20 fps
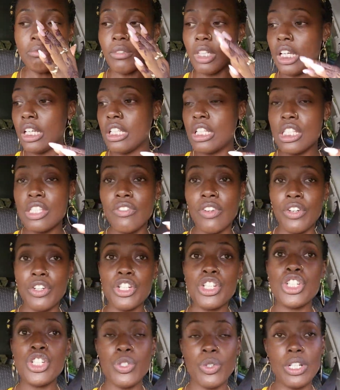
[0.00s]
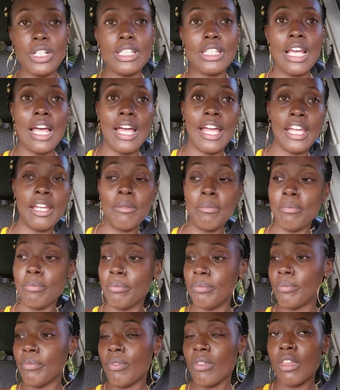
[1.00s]
In this very short
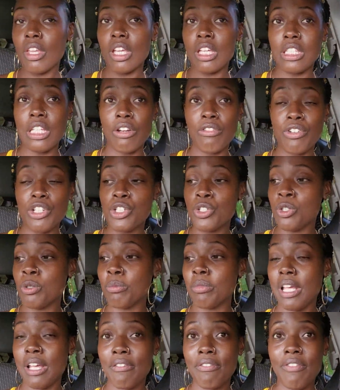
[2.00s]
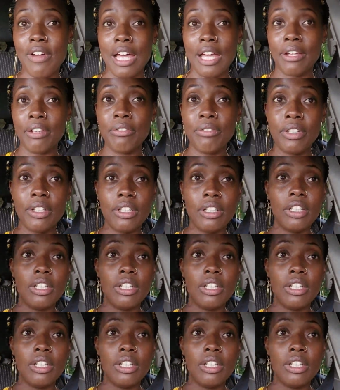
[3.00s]
time, because I reach home like 5,